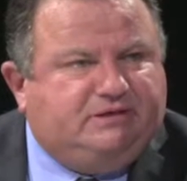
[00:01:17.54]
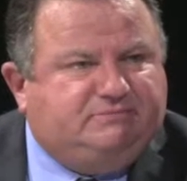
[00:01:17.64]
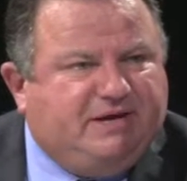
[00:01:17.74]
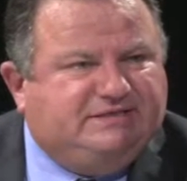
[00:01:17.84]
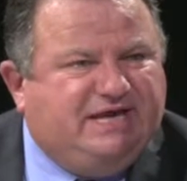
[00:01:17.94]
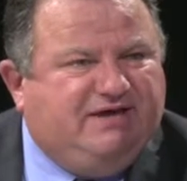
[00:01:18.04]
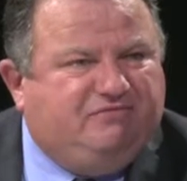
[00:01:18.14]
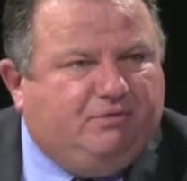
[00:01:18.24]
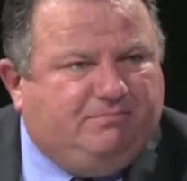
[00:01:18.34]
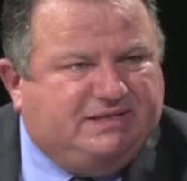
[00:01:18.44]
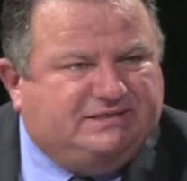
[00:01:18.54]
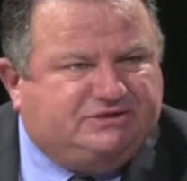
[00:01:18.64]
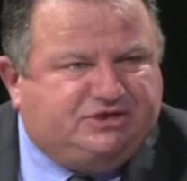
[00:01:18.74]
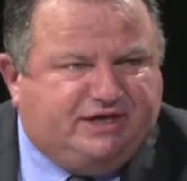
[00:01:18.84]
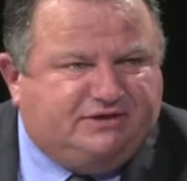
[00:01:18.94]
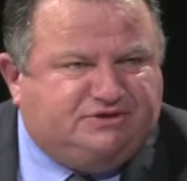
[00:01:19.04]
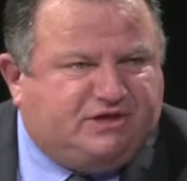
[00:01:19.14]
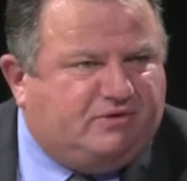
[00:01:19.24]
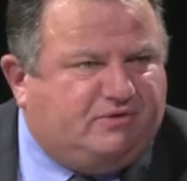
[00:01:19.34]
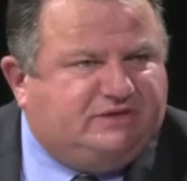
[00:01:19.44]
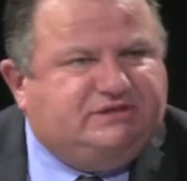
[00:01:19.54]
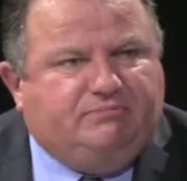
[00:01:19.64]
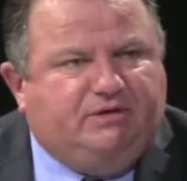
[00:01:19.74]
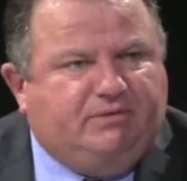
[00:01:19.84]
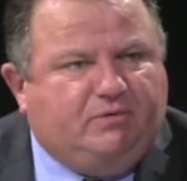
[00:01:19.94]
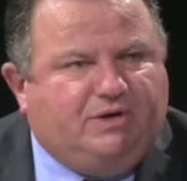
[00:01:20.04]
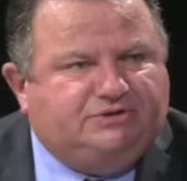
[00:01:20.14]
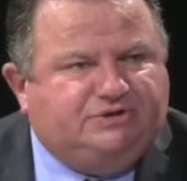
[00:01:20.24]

expect to have their bins changed? I know that's going to be a big